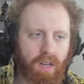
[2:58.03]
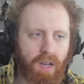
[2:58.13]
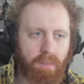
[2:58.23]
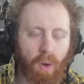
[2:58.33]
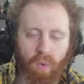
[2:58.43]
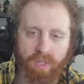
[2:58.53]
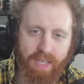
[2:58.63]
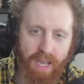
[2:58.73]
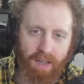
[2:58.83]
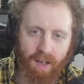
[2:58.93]
But we'll
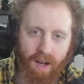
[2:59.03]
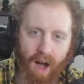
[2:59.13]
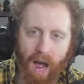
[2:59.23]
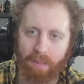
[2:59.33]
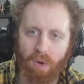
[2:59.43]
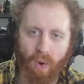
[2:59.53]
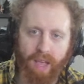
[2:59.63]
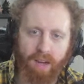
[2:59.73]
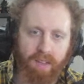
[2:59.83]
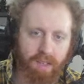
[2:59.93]
see. I'm going
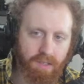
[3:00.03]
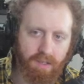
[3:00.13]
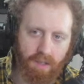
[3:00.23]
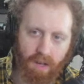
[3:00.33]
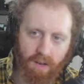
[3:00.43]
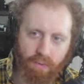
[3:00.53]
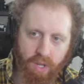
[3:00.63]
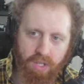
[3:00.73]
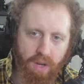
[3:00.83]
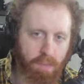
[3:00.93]
into this
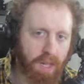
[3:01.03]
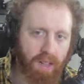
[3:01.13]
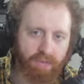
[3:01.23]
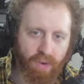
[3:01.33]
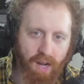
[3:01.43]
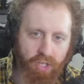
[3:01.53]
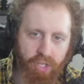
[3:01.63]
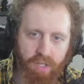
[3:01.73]
footage completely fresh.